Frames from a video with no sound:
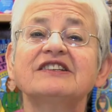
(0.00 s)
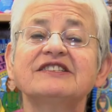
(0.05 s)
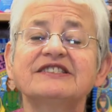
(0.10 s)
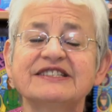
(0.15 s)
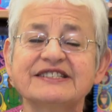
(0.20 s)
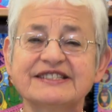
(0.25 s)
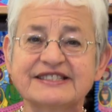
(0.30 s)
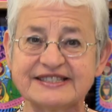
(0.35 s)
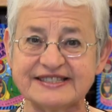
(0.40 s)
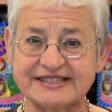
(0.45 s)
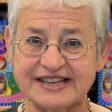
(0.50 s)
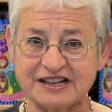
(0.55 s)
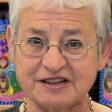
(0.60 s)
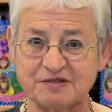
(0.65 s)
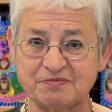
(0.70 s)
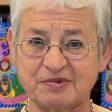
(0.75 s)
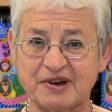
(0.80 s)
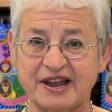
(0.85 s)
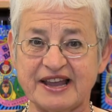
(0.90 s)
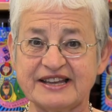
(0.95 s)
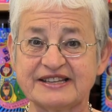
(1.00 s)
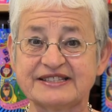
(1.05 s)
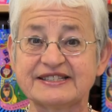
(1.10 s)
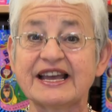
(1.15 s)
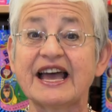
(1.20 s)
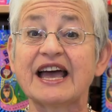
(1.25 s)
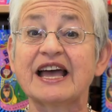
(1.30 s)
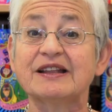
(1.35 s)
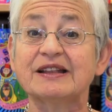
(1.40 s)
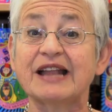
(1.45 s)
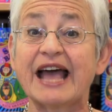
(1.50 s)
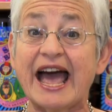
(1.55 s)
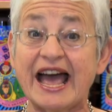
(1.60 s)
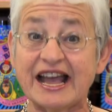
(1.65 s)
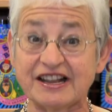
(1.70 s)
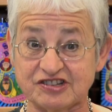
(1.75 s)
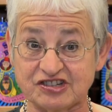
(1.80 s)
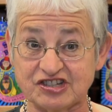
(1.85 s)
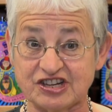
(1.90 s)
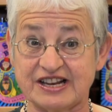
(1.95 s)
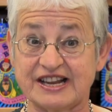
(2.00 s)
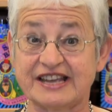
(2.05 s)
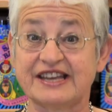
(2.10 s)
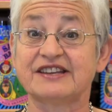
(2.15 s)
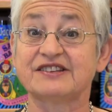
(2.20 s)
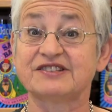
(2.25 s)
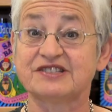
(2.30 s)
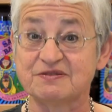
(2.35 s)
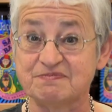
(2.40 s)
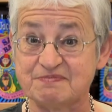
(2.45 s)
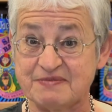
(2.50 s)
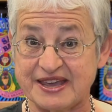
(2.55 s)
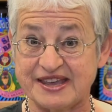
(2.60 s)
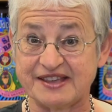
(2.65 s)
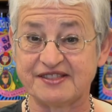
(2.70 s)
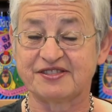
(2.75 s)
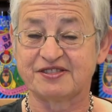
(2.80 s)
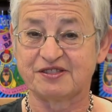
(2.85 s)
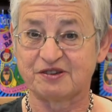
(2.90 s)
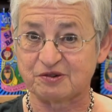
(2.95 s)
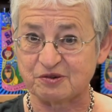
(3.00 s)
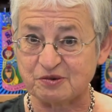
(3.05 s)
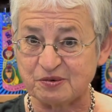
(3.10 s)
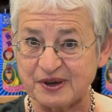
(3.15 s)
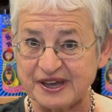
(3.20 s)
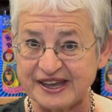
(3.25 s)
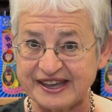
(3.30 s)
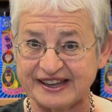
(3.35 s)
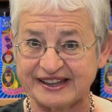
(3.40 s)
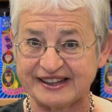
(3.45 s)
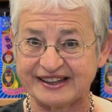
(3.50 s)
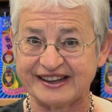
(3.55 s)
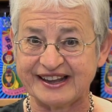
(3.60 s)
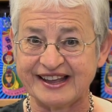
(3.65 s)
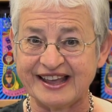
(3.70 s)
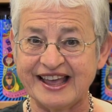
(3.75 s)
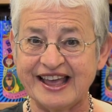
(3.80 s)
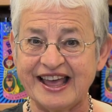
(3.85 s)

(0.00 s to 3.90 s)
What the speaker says: to celebrate and actually to meet the Queen.